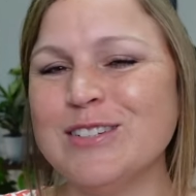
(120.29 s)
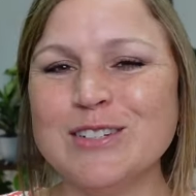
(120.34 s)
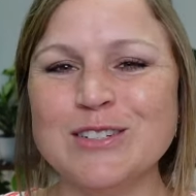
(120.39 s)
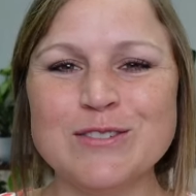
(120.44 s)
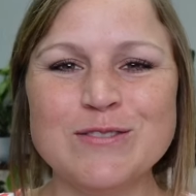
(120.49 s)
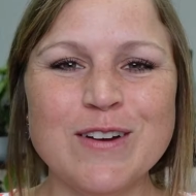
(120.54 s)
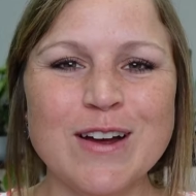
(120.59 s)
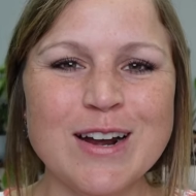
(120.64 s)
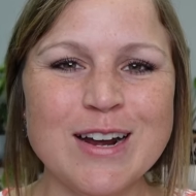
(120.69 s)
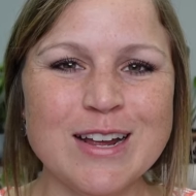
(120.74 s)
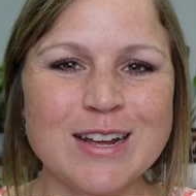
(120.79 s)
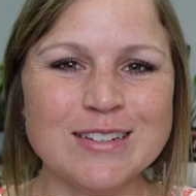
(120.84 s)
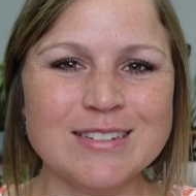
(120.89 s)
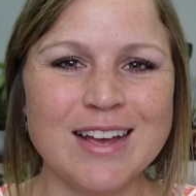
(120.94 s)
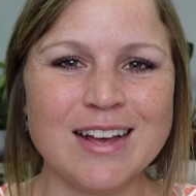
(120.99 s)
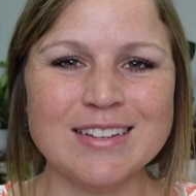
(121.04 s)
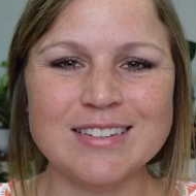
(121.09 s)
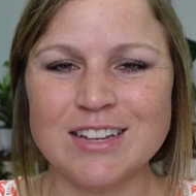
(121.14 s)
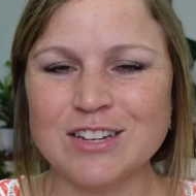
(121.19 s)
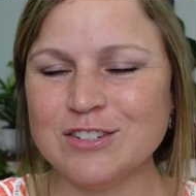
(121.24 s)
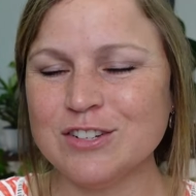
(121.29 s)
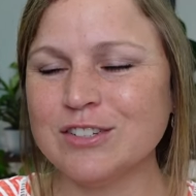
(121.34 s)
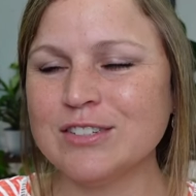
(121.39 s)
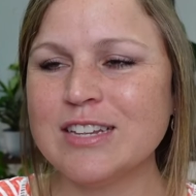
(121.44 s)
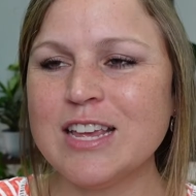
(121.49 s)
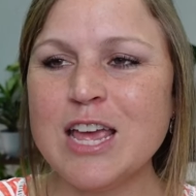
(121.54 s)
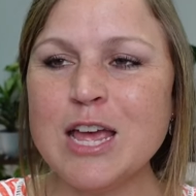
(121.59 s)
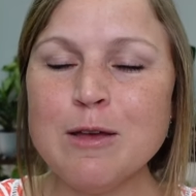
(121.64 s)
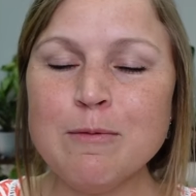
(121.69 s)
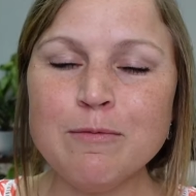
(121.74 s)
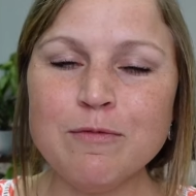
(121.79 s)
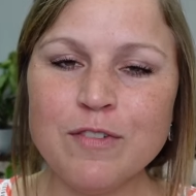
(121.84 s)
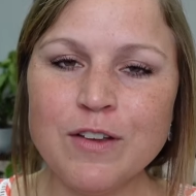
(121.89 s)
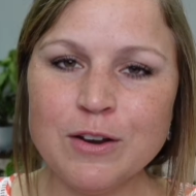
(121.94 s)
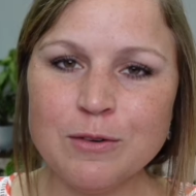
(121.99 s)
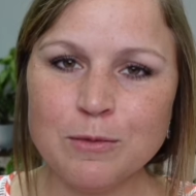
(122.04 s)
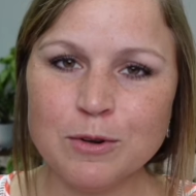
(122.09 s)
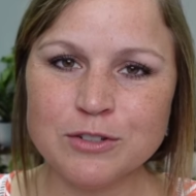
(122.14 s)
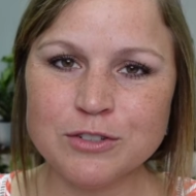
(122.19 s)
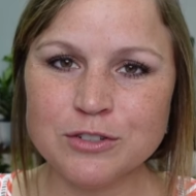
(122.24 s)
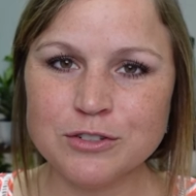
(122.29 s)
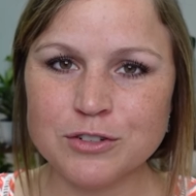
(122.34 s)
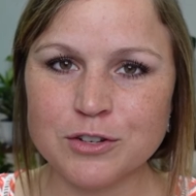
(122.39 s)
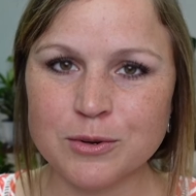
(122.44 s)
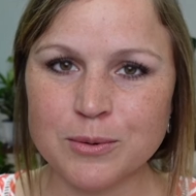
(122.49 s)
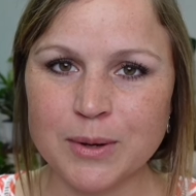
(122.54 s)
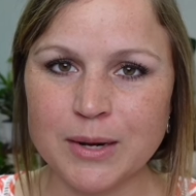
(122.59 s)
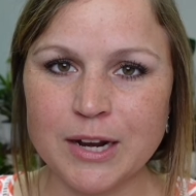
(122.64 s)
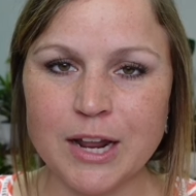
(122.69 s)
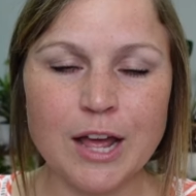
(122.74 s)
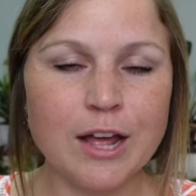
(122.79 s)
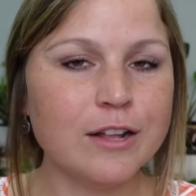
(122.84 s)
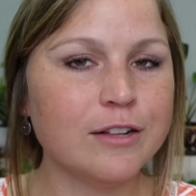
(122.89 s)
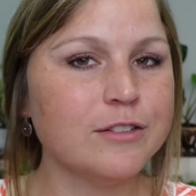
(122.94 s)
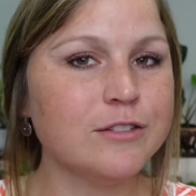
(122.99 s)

just funny because I said, just keep feeding what you're doing.